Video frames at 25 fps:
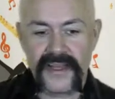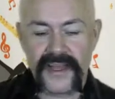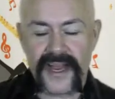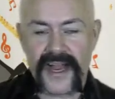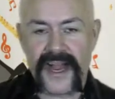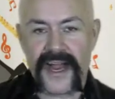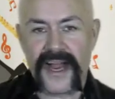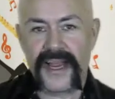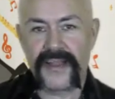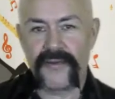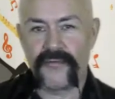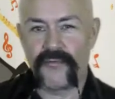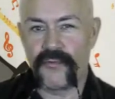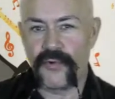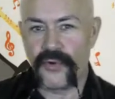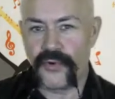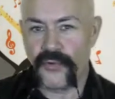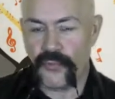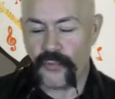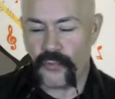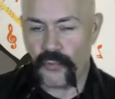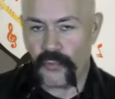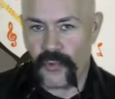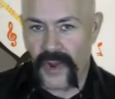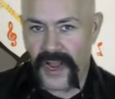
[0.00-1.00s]
I
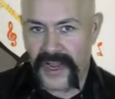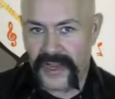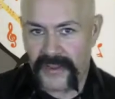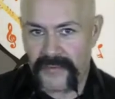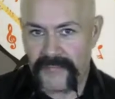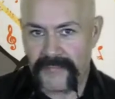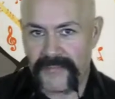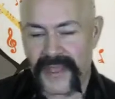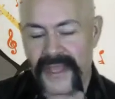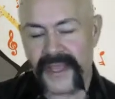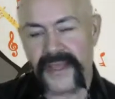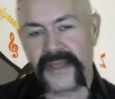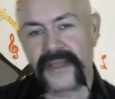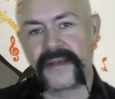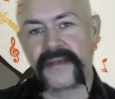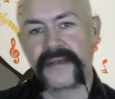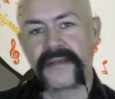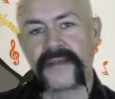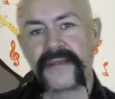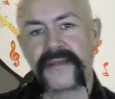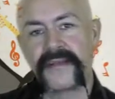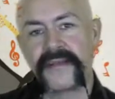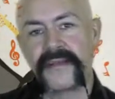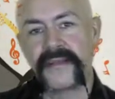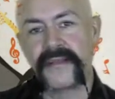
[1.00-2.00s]
would
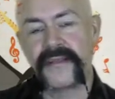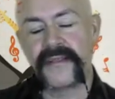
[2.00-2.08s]
recommend